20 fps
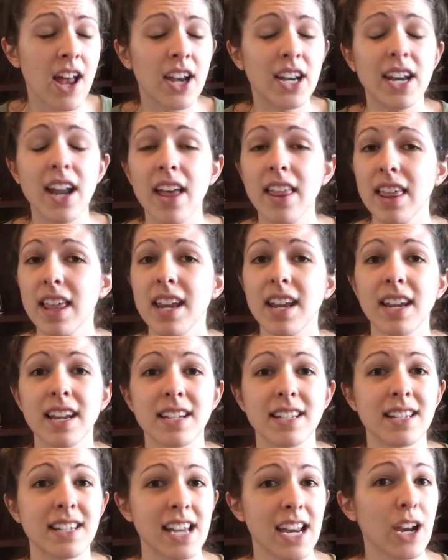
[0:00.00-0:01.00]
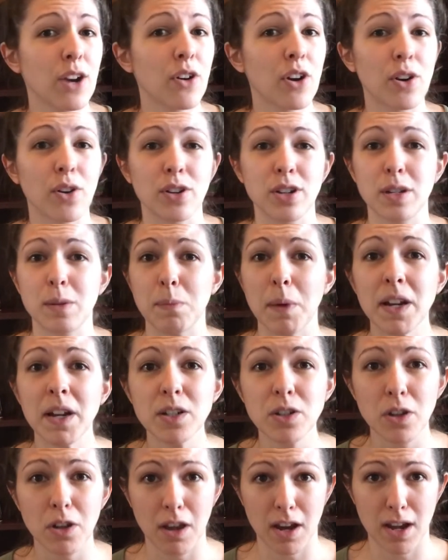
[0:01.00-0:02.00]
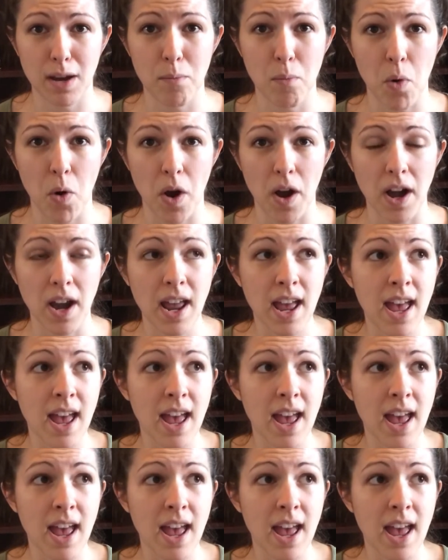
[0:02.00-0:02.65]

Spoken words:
nothing is sacred or special anymore.